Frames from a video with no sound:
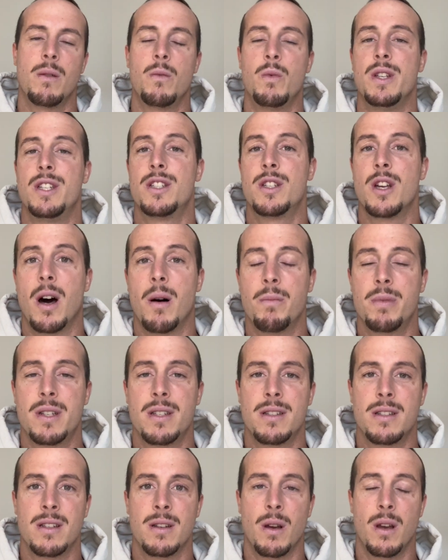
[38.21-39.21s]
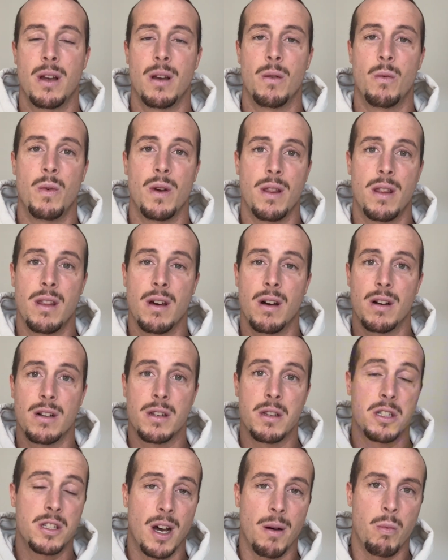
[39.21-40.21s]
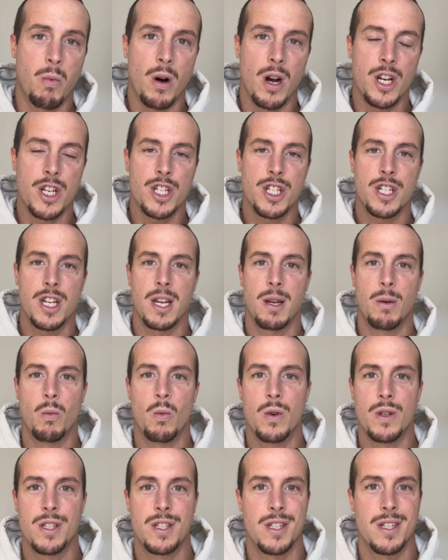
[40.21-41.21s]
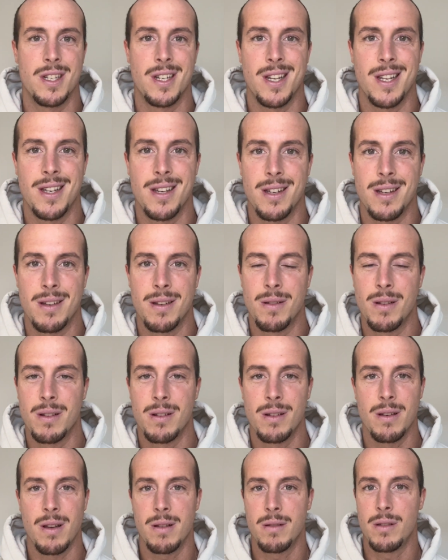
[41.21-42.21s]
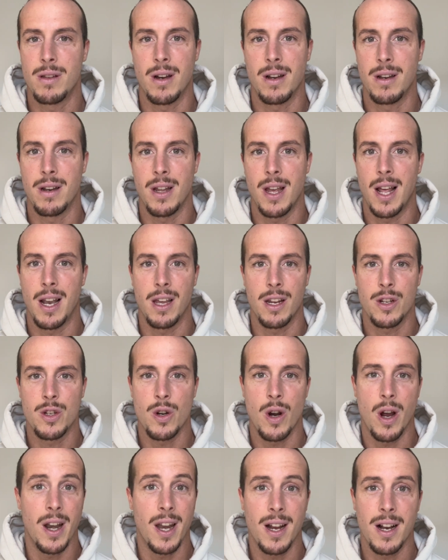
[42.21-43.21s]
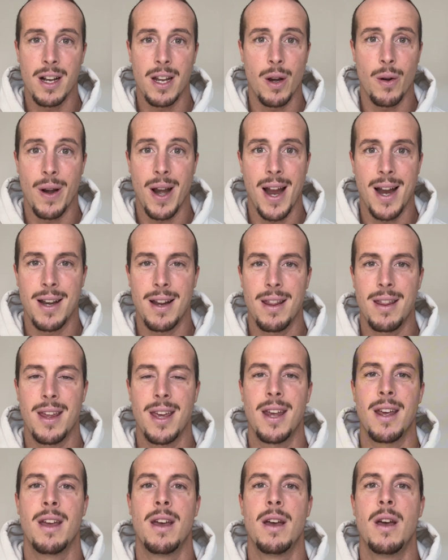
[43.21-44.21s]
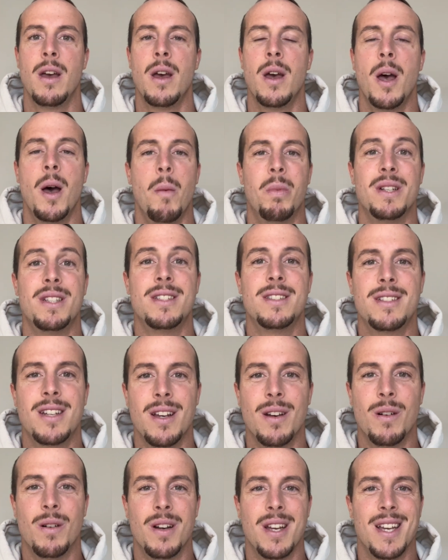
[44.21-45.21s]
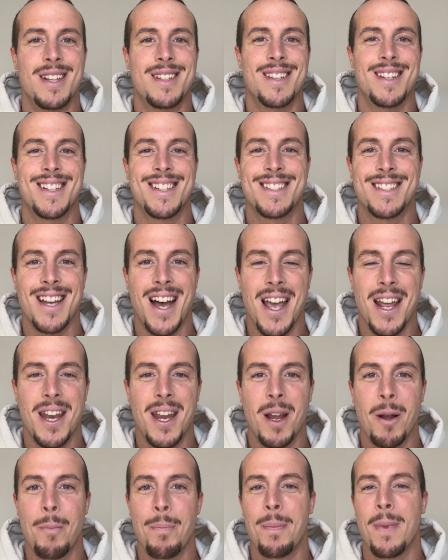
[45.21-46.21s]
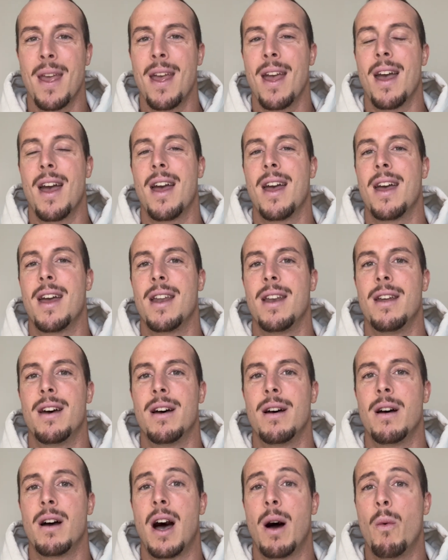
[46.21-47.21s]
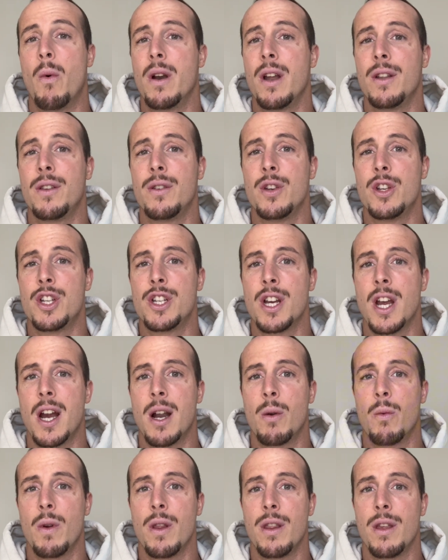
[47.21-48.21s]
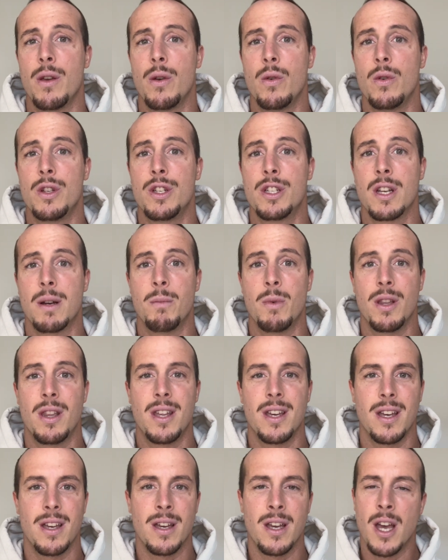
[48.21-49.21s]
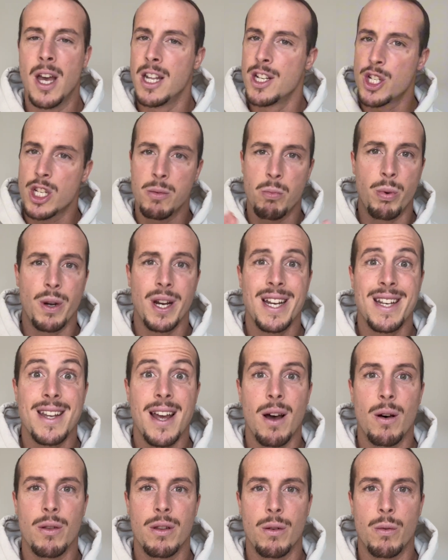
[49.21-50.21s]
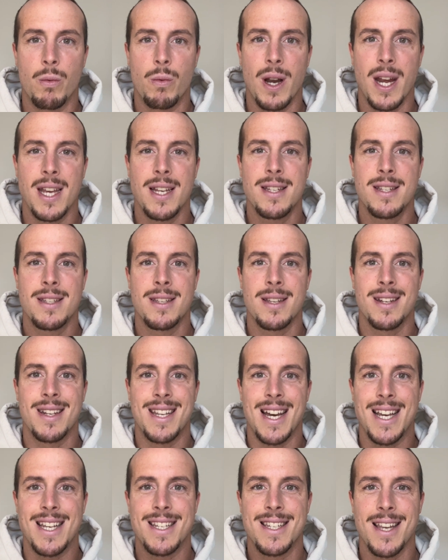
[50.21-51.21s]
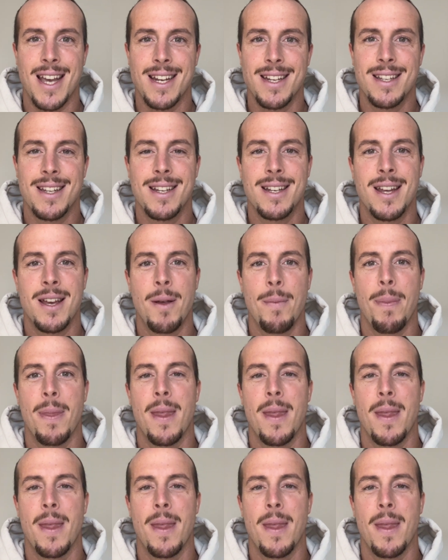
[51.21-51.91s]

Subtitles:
we stopped with our stopwatch. It wasn't done electronically or anything, but still, it's exciting. And I wanted to share with you some of just break down the race, dissect it,